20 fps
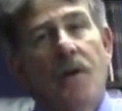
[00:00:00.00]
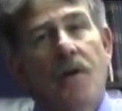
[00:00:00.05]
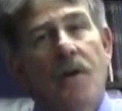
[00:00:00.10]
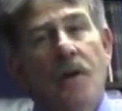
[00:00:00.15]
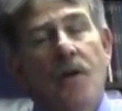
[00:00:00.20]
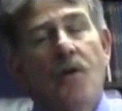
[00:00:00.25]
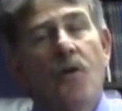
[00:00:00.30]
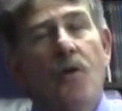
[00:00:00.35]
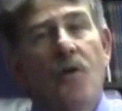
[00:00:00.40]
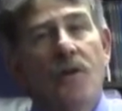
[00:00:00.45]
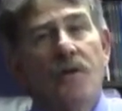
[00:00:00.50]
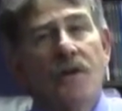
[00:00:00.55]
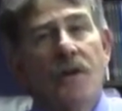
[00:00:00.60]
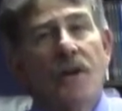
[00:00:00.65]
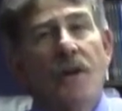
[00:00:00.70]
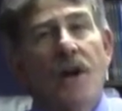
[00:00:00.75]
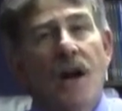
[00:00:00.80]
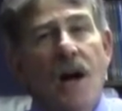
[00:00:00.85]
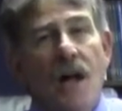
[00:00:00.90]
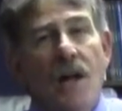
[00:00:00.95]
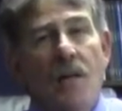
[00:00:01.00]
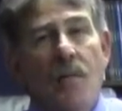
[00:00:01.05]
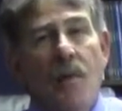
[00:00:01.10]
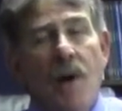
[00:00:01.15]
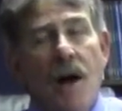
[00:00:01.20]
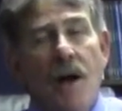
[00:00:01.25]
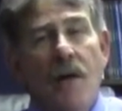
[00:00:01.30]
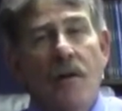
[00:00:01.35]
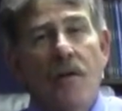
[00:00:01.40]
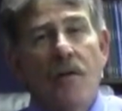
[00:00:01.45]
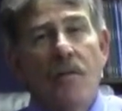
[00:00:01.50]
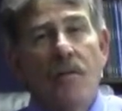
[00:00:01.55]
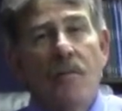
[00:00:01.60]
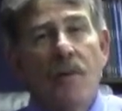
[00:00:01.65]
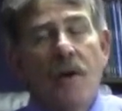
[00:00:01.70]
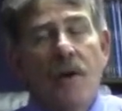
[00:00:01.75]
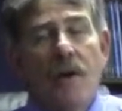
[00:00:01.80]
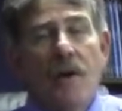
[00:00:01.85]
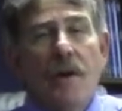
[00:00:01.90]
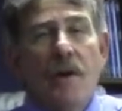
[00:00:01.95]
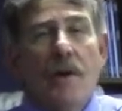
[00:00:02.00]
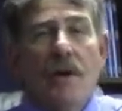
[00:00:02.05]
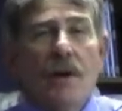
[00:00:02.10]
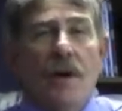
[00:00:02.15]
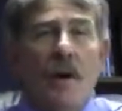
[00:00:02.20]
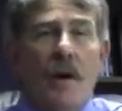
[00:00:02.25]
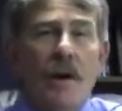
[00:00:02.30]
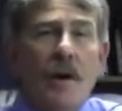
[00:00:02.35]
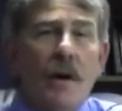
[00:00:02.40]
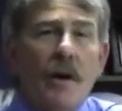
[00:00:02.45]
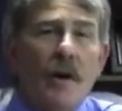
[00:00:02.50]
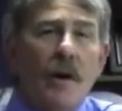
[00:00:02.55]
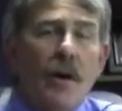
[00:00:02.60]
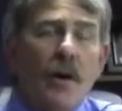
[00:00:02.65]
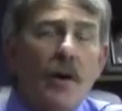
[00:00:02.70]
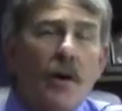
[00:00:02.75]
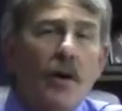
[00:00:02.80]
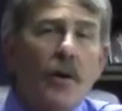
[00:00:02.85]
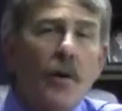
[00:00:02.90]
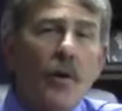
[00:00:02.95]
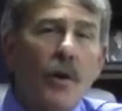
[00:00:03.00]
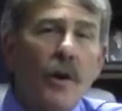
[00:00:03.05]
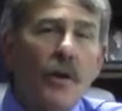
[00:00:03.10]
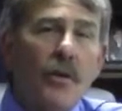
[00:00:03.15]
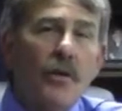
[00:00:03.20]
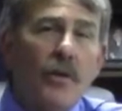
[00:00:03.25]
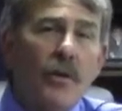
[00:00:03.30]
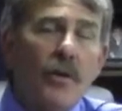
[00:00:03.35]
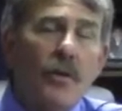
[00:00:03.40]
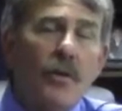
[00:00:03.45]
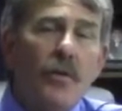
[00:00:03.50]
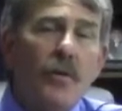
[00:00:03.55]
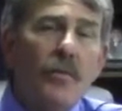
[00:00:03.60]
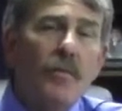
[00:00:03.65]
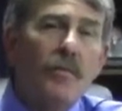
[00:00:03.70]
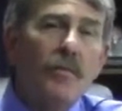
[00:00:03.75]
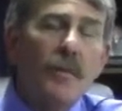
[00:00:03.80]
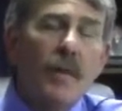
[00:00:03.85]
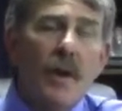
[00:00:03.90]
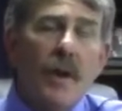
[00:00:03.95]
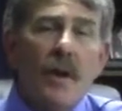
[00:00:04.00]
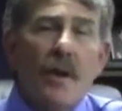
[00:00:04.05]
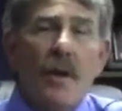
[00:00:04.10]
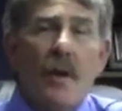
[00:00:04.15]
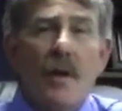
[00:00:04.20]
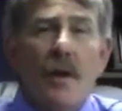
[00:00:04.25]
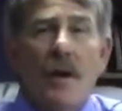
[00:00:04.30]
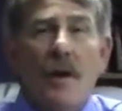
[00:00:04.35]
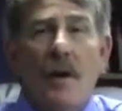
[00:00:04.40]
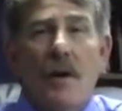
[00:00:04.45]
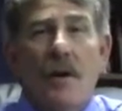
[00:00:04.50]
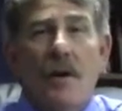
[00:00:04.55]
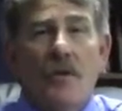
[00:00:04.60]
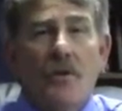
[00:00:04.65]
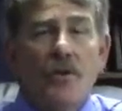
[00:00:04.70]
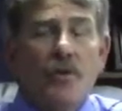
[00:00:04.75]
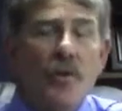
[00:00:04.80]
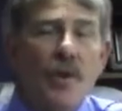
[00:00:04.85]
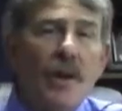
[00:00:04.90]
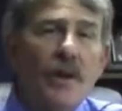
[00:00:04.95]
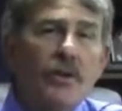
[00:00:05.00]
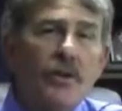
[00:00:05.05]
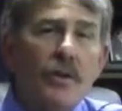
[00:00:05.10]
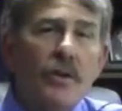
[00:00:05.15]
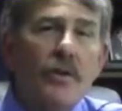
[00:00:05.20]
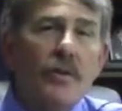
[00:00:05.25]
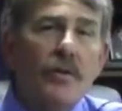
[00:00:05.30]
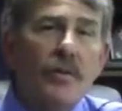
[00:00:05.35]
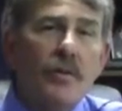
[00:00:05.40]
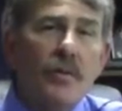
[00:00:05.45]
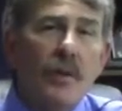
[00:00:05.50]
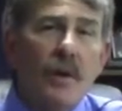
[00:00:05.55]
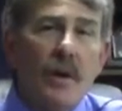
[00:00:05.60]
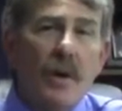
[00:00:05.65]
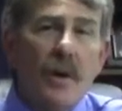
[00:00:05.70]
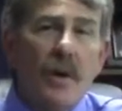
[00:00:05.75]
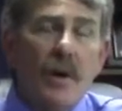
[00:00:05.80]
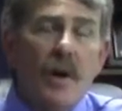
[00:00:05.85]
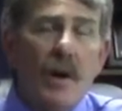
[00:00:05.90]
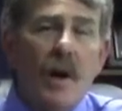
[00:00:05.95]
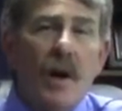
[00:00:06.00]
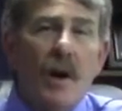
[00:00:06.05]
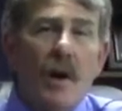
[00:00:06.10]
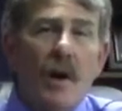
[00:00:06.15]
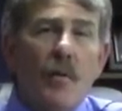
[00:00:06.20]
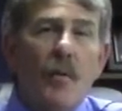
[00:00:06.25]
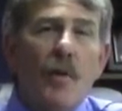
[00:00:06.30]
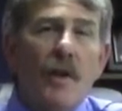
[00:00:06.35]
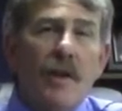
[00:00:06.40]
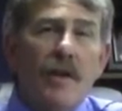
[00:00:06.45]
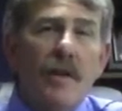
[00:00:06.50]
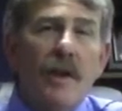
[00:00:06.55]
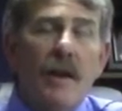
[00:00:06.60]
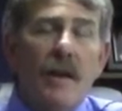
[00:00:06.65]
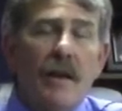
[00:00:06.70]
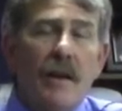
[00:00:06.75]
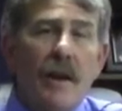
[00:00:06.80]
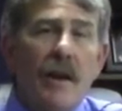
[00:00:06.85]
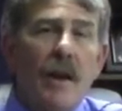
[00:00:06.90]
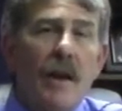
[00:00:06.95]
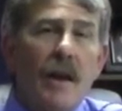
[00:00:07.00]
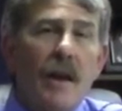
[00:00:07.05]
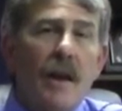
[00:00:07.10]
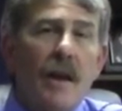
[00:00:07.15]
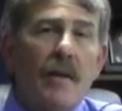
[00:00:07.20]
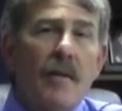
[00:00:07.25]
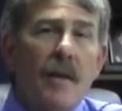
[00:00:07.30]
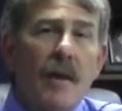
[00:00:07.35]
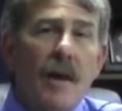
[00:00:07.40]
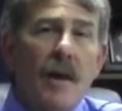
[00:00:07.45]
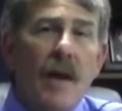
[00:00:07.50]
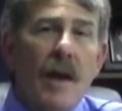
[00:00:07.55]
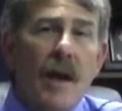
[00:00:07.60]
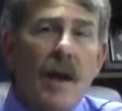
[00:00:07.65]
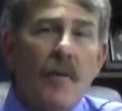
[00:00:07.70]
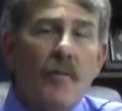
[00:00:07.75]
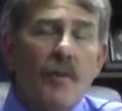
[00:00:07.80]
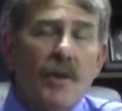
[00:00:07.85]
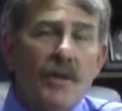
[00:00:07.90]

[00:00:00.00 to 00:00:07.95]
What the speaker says: The courts in Colorado are going to treat you with dignity and